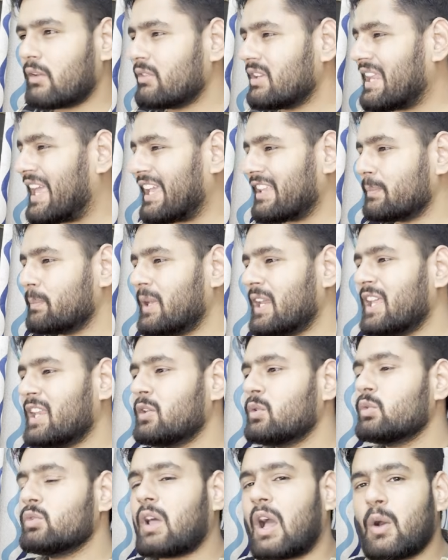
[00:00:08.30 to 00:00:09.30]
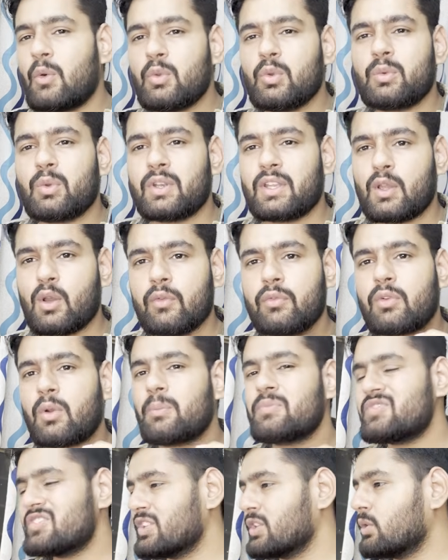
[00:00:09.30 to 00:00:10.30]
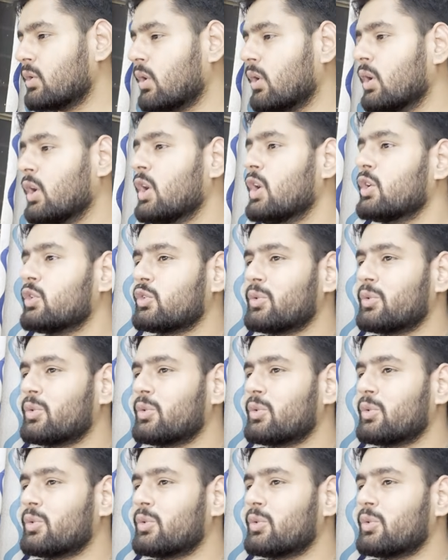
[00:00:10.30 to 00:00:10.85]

I will explain you how you can go from zero